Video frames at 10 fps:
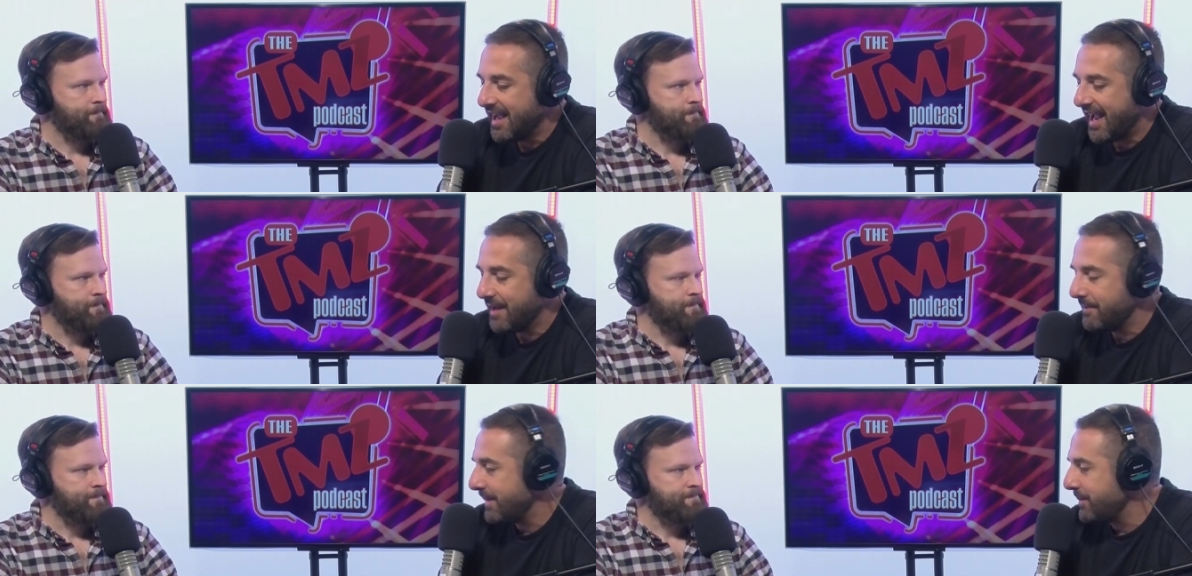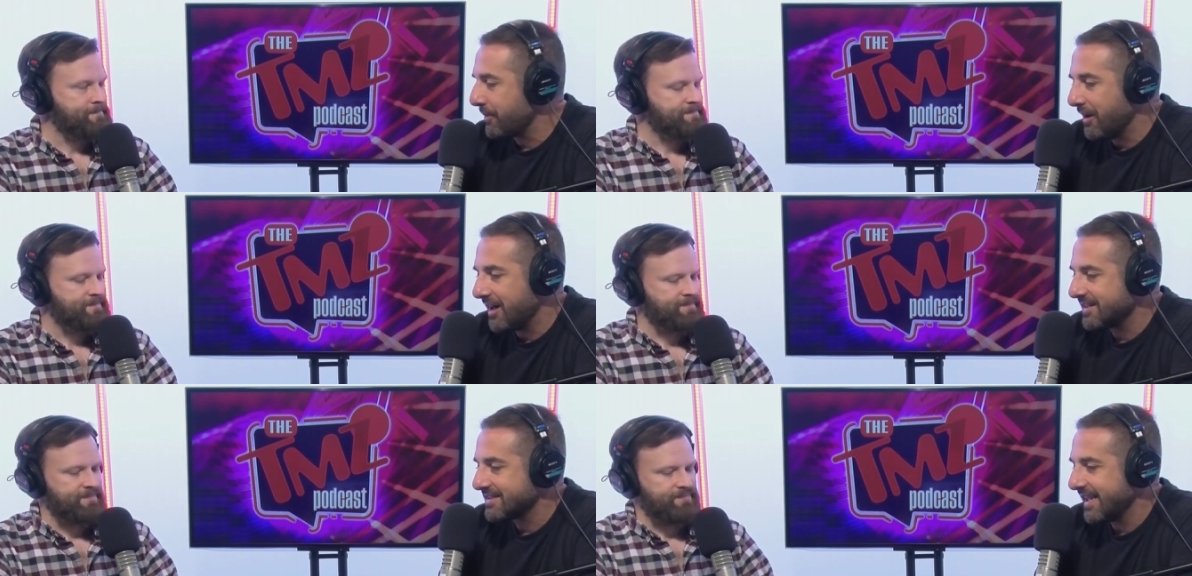Speaker 1: And maybe
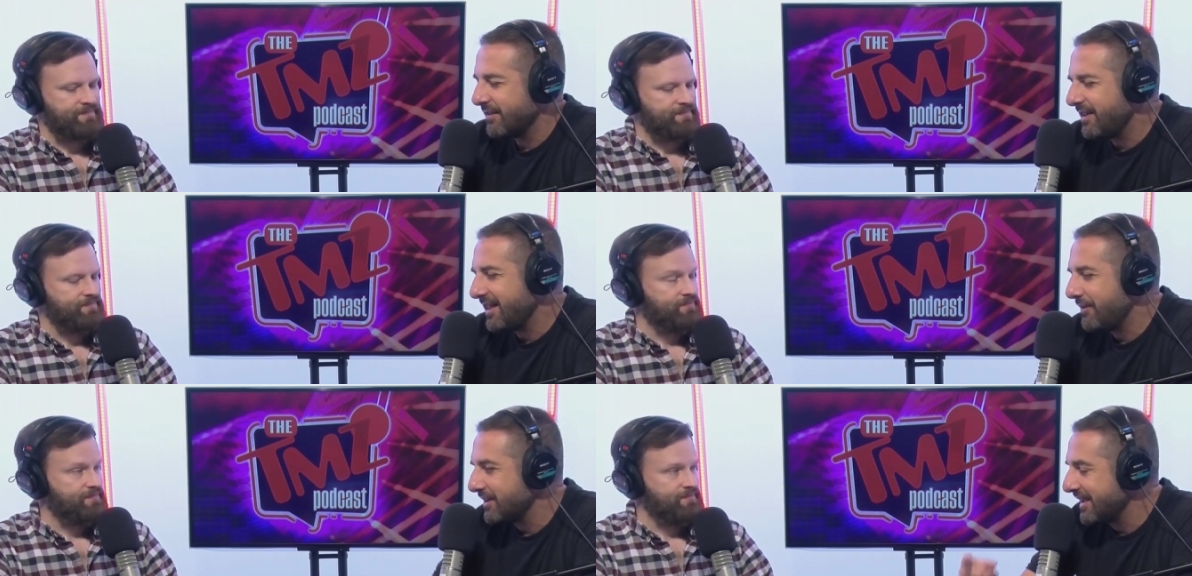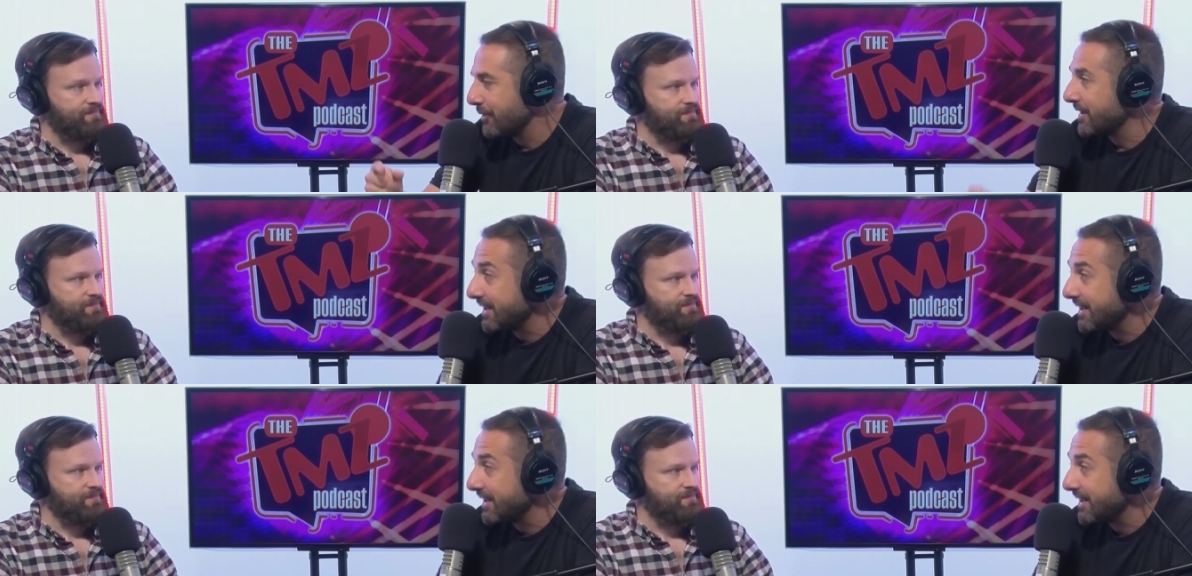Parag is saying, well, I want to hear what